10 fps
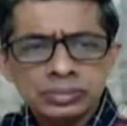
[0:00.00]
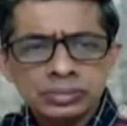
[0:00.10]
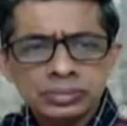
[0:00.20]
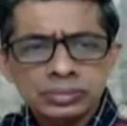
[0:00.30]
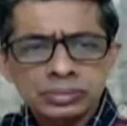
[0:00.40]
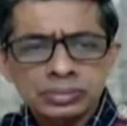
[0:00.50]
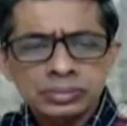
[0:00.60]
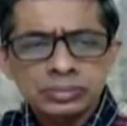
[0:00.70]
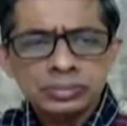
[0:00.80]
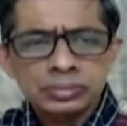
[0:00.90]

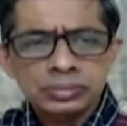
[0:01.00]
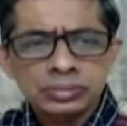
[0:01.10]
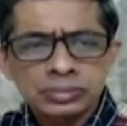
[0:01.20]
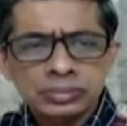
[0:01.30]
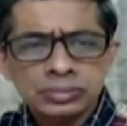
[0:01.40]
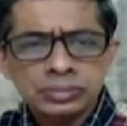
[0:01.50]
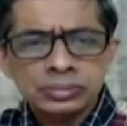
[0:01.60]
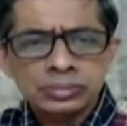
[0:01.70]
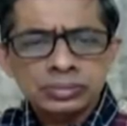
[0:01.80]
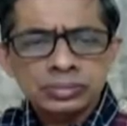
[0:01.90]

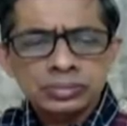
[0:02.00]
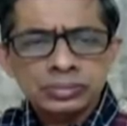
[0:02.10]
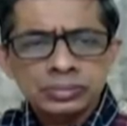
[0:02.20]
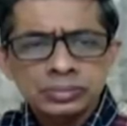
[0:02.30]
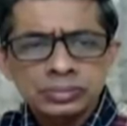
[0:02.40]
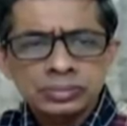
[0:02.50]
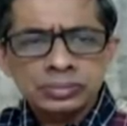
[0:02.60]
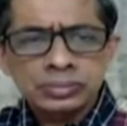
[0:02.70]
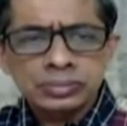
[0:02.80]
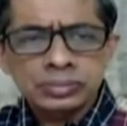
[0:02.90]

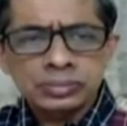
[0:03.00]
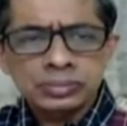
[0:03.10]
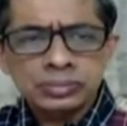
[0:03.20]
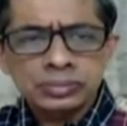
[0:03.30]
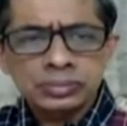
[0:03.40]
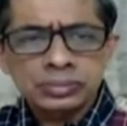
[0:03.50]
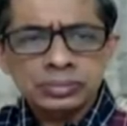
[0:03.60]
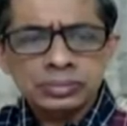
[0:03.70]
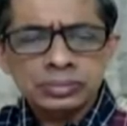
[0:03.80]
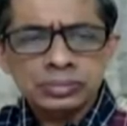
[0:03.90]

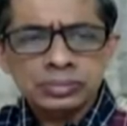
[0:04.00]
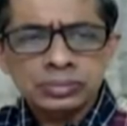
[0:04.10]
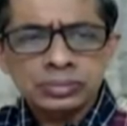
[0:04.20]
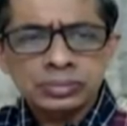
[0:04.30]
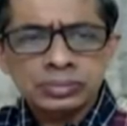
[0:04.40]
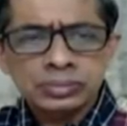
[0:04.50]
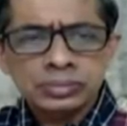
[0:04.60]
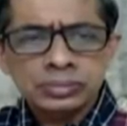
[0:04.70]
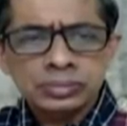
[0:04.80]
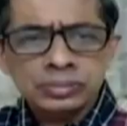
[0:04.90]

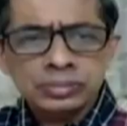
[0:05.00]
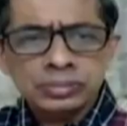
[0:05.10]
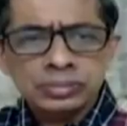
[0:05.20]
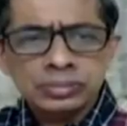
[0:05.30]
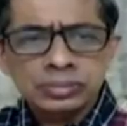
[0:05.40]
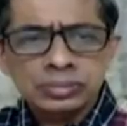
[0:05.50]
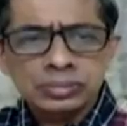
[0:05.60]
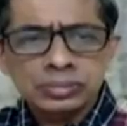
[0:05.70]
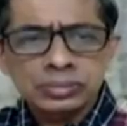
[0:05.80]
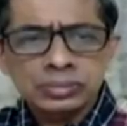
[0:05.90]

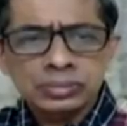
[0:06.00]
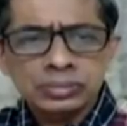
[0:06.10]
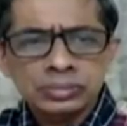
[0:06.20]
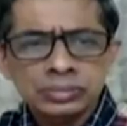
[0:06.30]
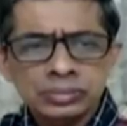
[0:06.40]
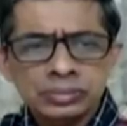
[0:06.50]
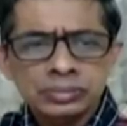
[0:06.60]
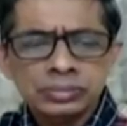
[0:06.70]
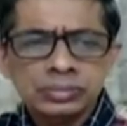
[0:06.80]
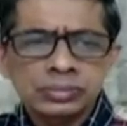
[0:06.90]

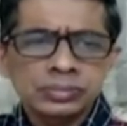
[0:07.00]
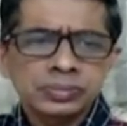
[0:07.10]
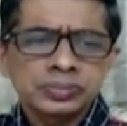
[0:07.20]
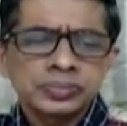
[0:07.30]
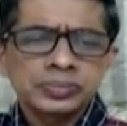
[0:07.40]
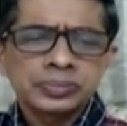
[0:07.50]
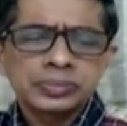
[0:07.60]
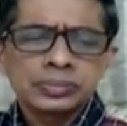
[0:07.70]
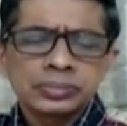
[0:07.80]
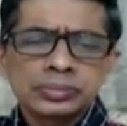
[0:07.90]
(silent)